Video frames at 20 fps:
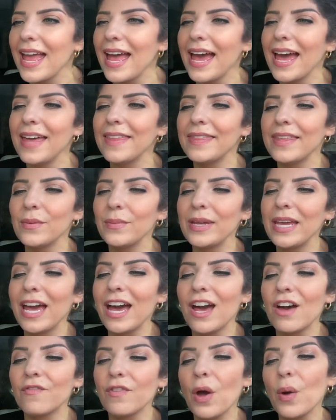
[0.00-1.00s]
And then we
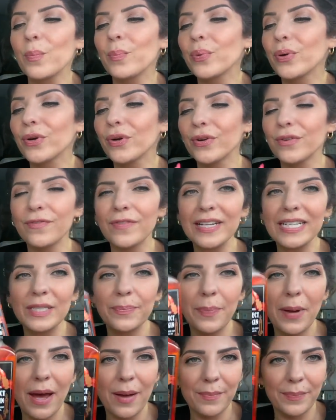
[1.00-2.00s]
have
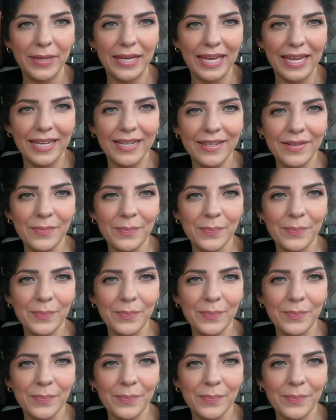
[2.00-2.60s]
Perfect Pumpkin.